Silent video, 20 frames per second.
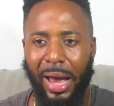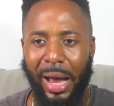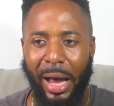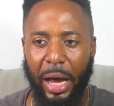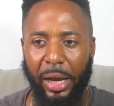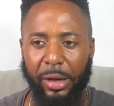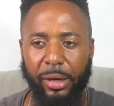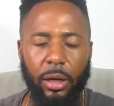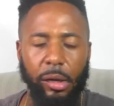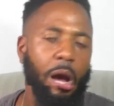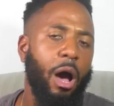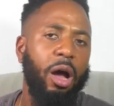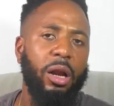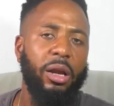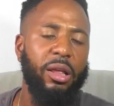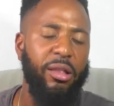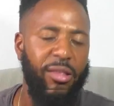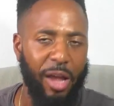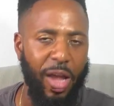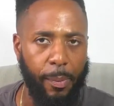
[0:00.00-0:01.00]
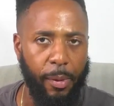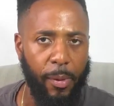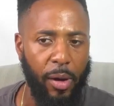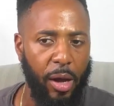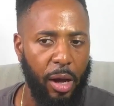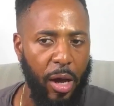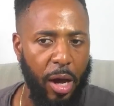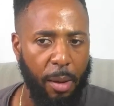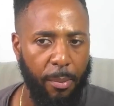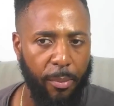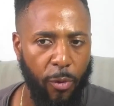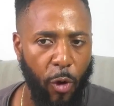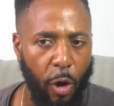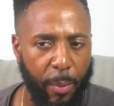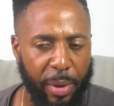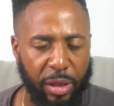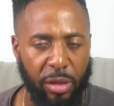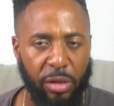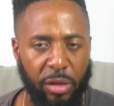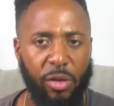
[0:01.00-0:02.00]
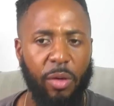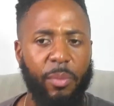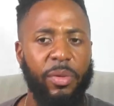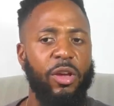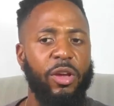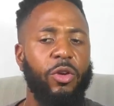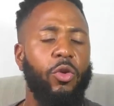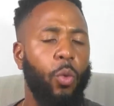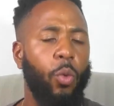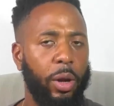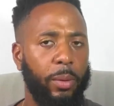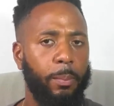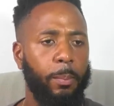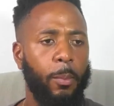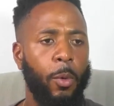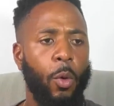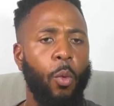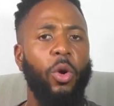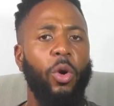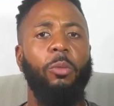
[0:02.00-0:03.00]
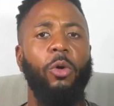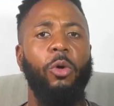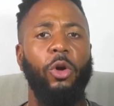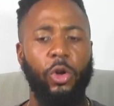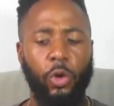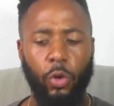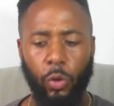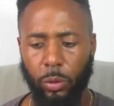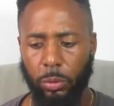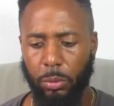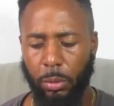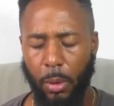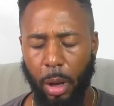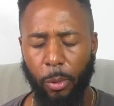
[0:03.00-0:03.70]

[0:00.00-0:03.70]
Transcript: And all these type of comments. So I say, you know what I'm going to do?